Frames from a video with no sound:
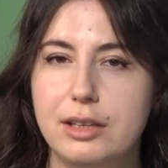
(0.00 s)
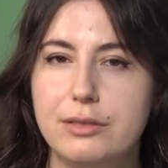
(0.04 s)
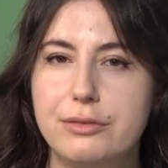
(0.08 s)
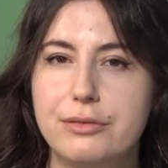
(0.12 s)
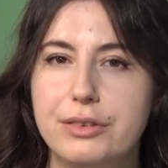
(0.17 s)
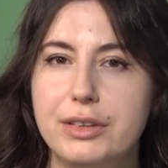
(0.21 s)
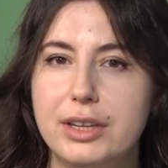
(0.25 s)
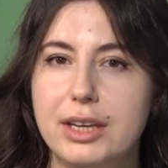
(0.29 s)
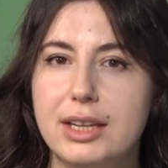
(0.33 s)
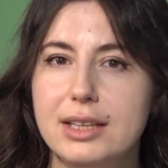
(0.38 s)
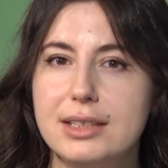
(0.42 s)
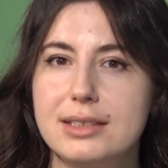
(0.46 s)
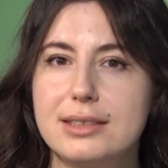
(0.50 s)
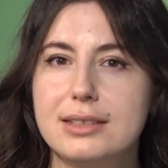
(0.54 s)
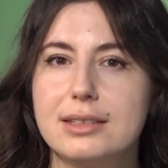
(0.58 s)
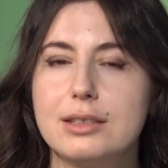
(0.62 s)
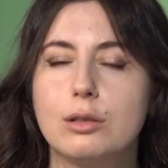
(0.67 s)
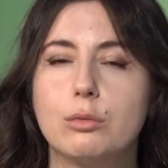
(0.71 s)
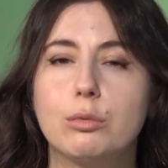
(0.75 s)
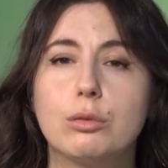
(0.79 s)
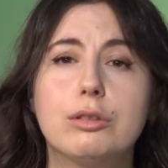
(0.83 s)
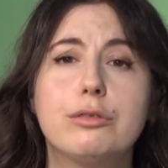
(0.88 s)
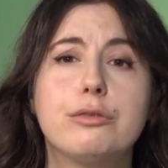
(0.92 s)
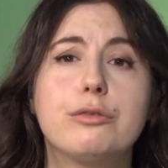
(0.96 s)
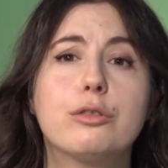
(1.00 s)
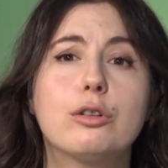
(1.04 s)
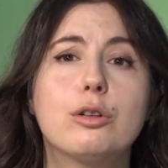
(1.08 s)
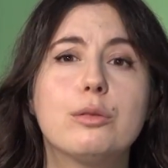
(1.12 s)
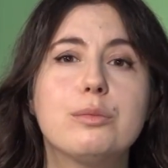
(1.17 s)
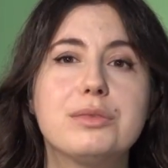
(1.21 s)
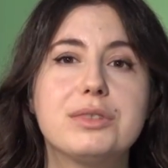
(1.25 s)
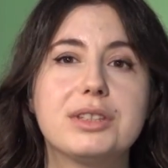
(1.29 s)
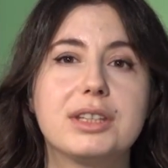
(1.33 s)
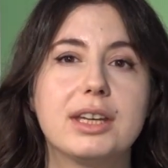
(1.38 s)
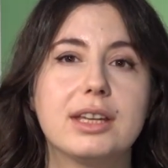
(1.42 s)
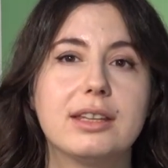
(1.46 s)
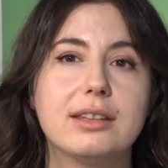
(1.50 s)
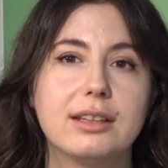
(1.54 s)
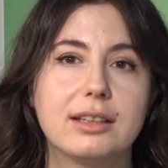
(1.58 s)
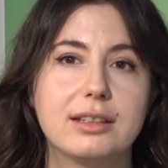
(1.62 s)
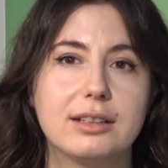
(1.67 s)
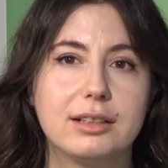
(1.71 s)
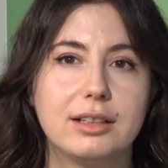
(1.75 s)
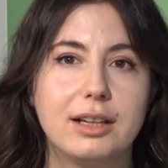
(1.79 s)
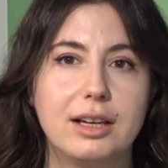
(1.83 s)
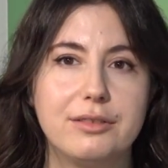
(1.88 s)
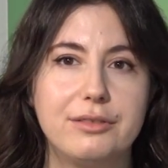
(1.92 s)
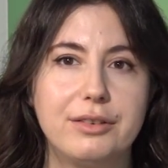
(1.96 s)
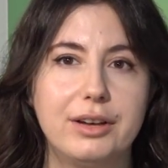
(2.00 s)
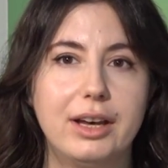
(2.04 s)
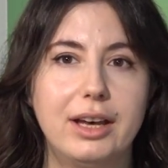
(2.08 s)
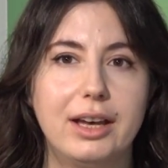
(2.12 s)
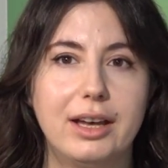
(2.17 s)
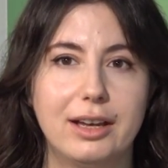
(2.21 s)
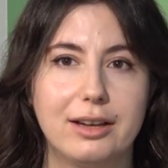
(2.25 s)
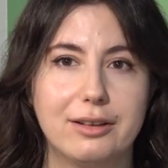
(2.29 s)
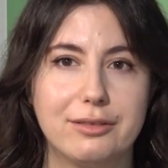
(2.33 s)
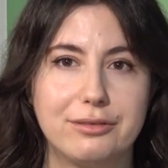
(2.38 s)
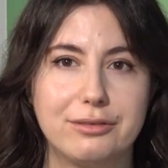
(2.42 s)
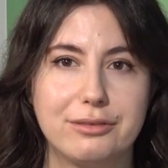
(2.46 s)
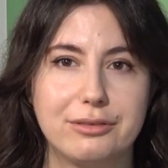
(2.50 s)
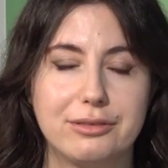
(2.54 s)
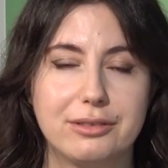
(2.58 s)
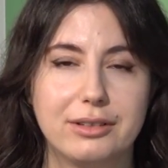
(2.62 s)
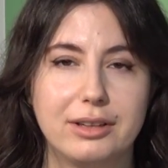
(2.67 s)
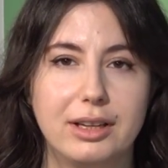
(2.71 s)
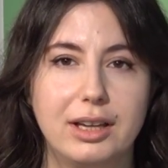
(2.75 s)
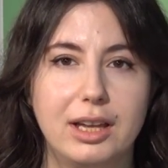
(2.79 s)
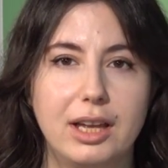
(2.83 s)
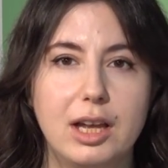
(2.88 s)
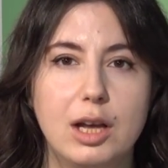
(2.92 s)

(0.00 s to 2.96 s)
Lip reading: If yes, what forms can that life have?